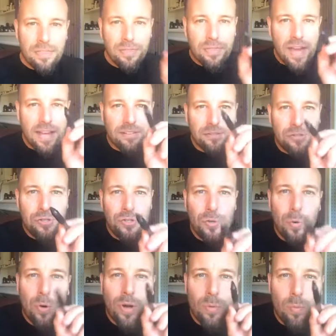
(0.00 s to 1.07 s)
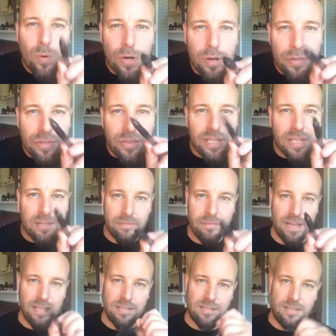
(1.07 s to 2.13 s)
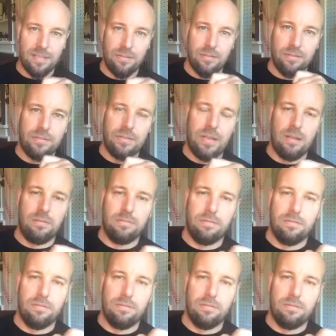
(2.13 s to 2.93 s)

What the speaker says: That you're worth investing yourself.